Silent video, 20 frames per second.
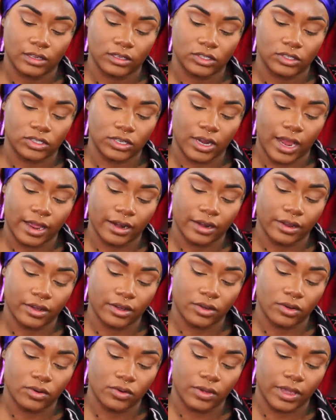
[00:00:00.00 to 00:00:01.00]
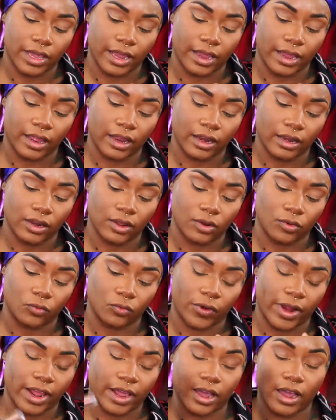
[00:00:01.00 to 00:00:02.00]
Shadow in
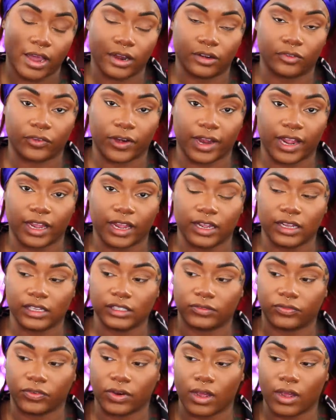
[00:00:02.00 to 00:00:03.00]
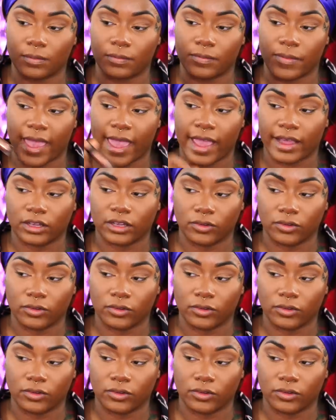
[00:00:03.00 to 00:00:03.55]
Rayon Rays from MAC.